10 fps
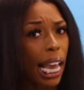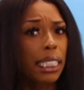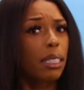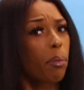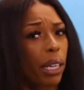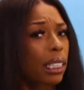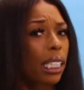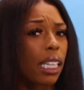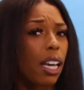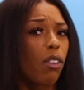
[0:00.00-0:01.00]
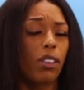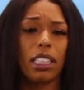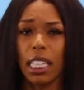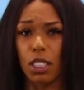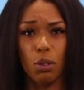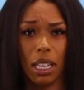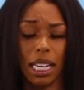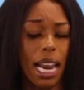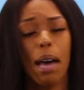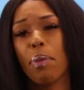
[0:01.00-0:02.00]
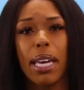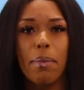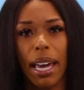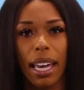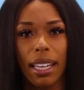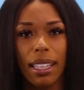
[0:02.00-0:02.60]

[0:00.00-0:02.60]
ask the big CEO for things you cannot pay back.